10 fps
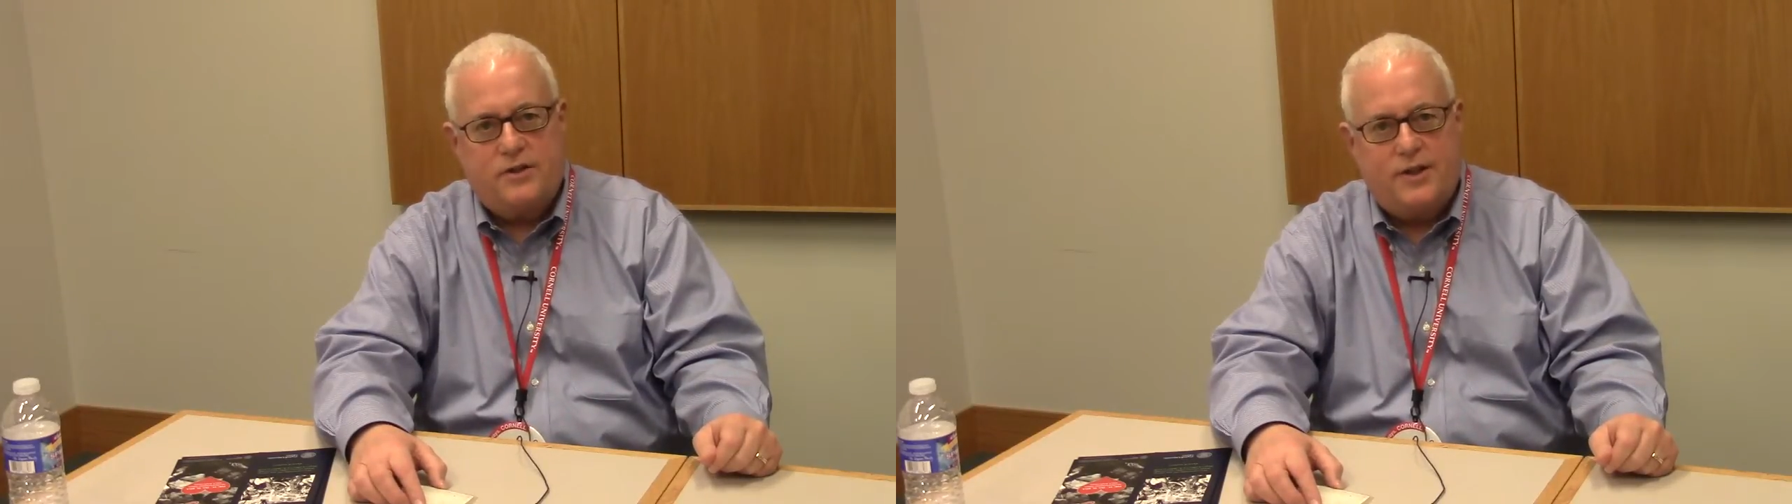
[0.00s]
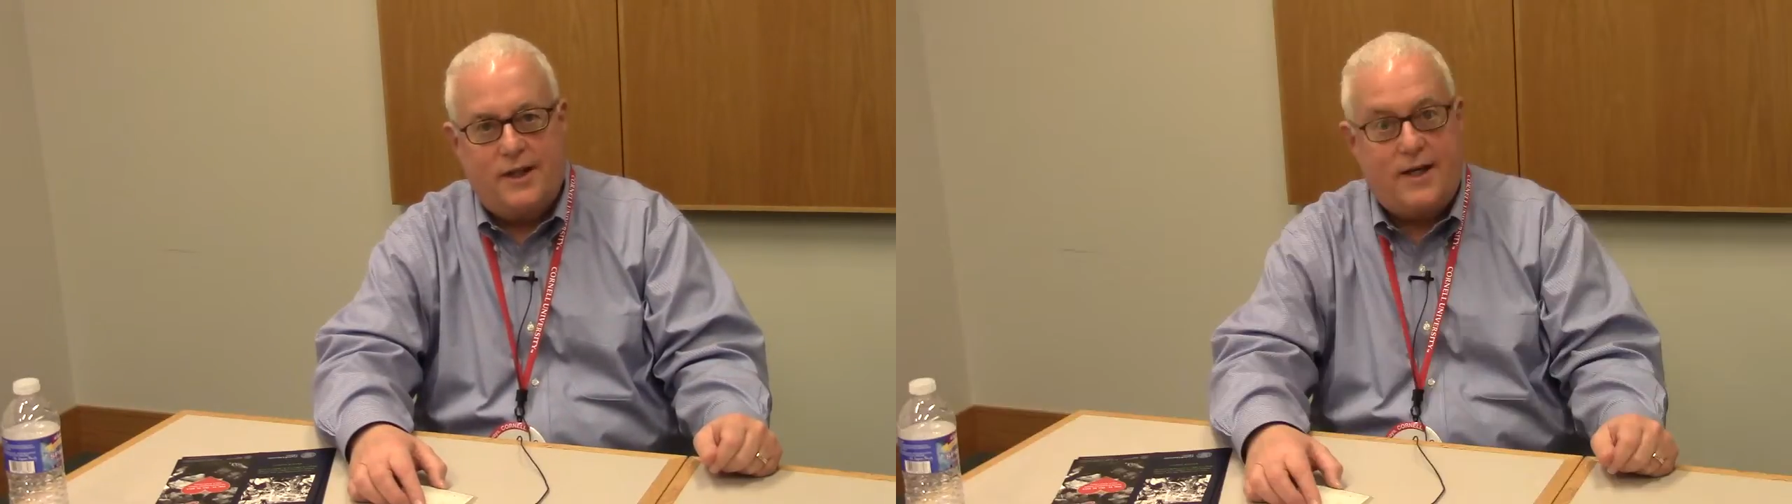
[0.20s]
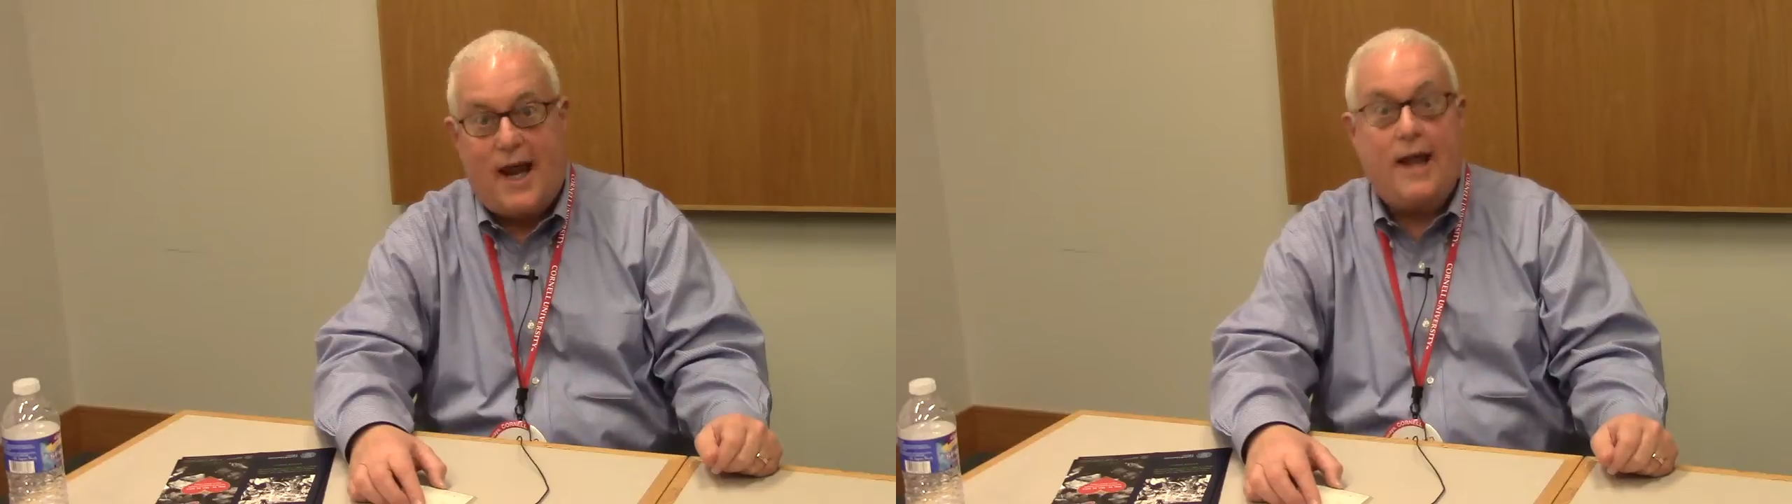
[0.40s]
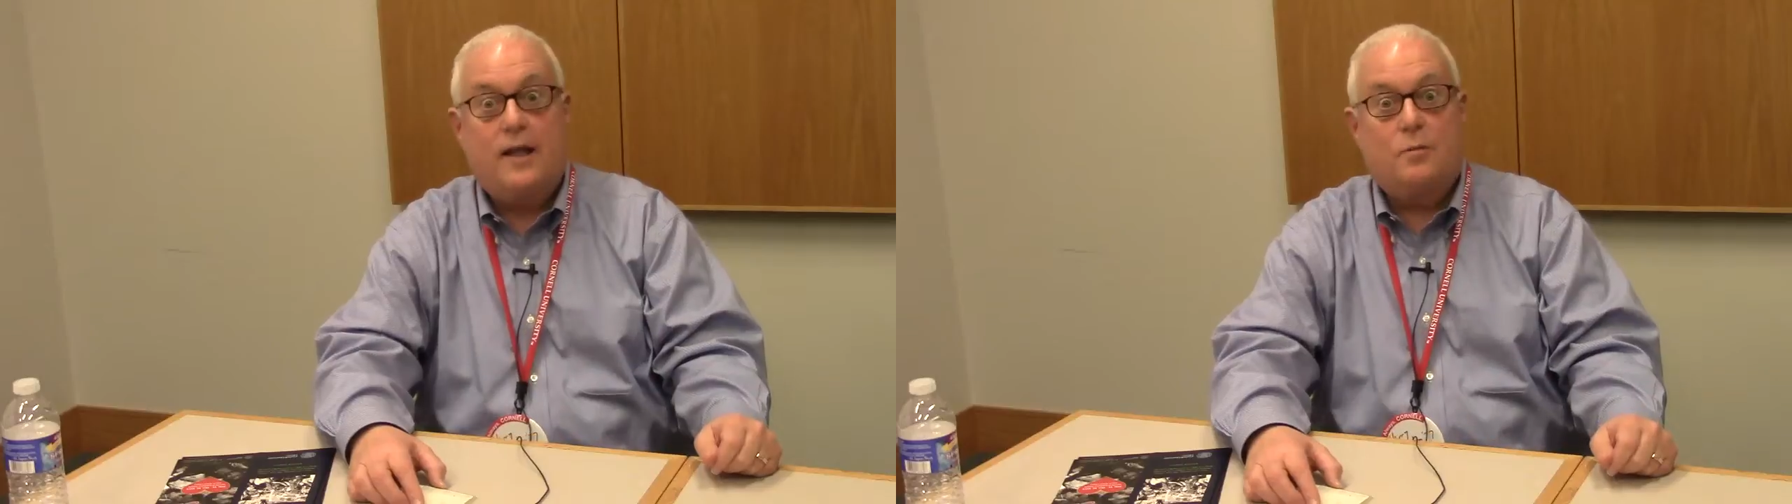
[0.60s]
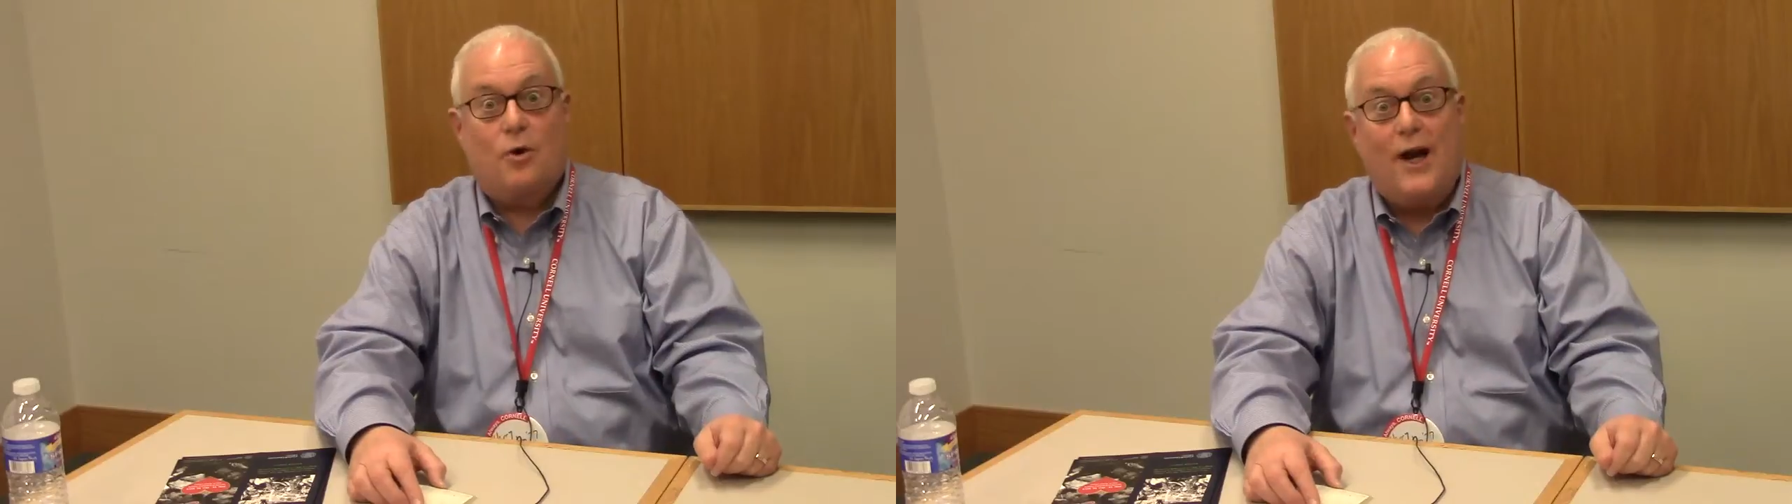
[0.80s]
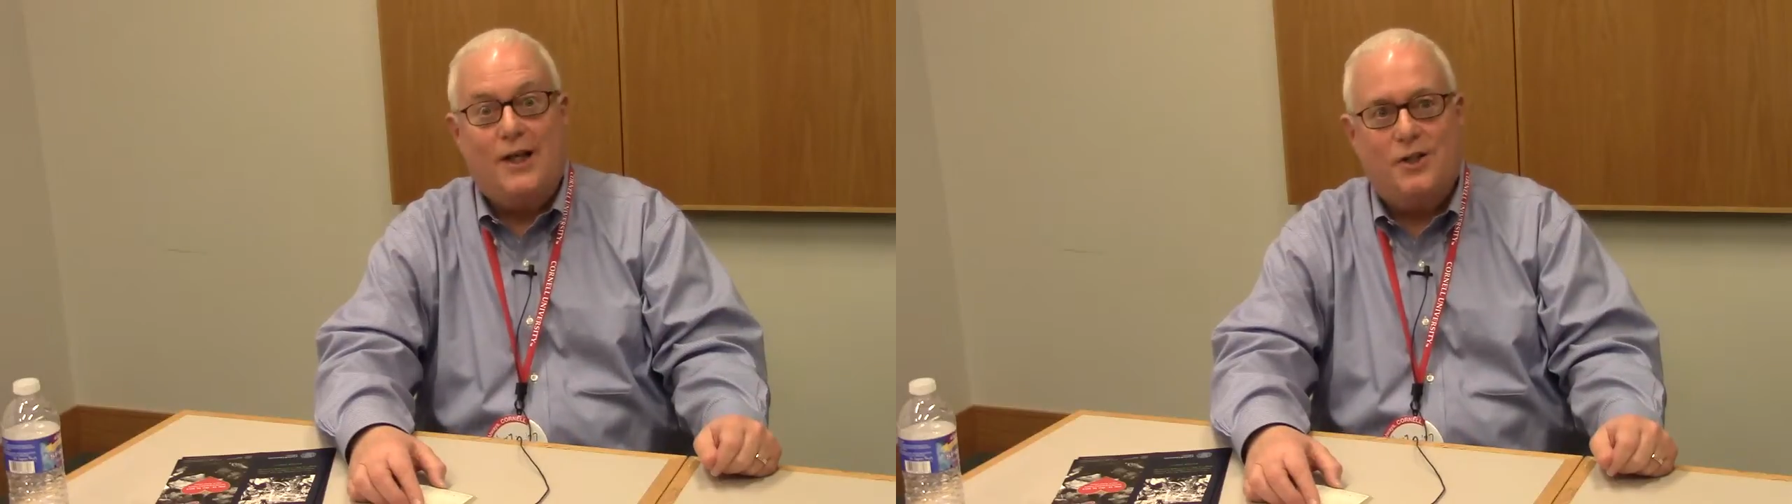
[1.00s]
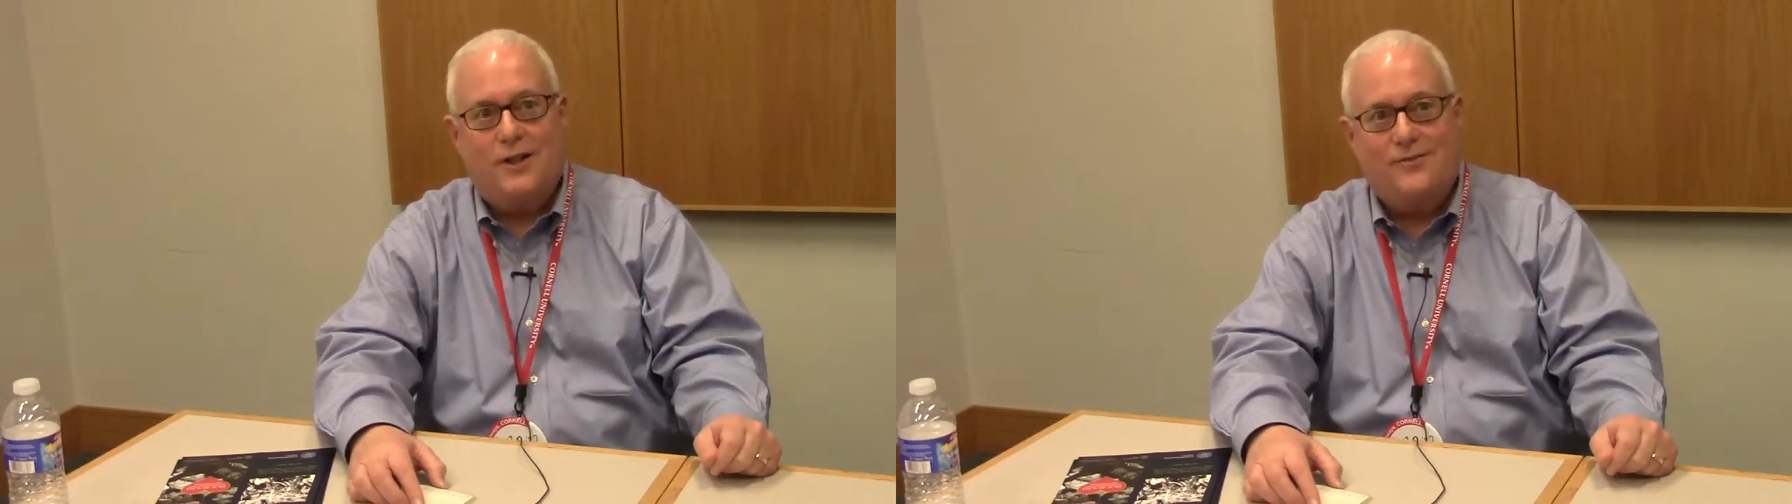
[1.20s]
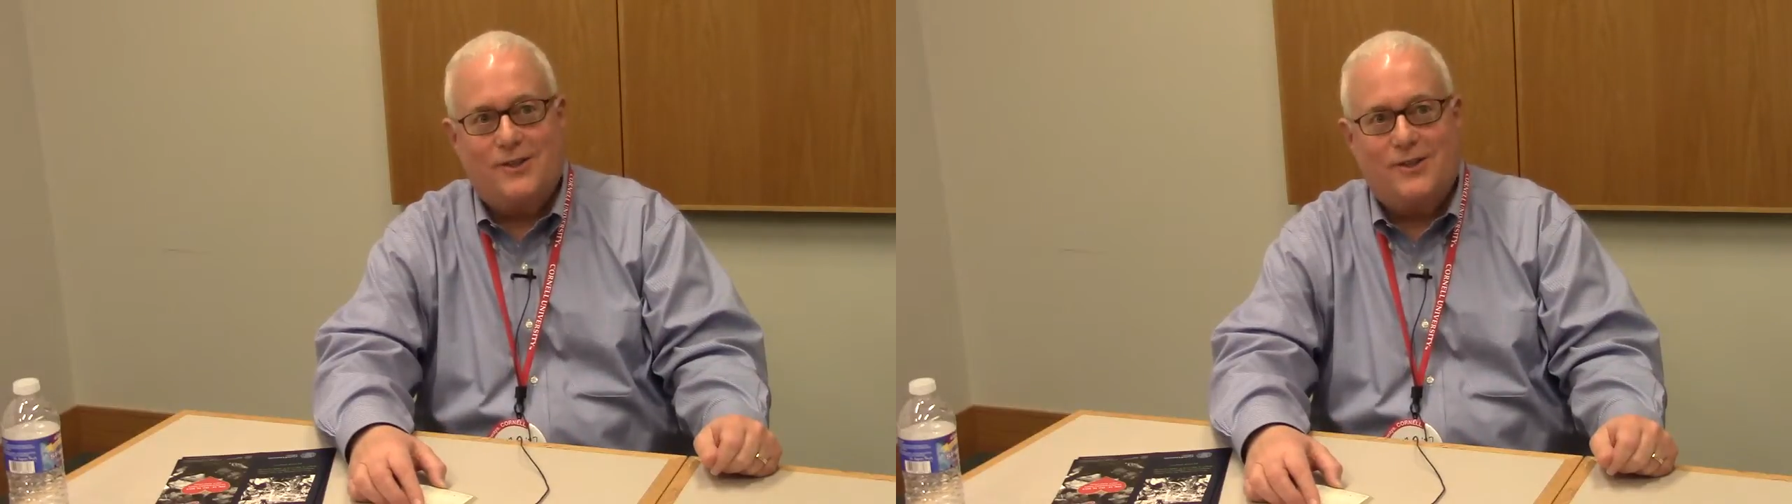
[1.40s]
said gay liberation,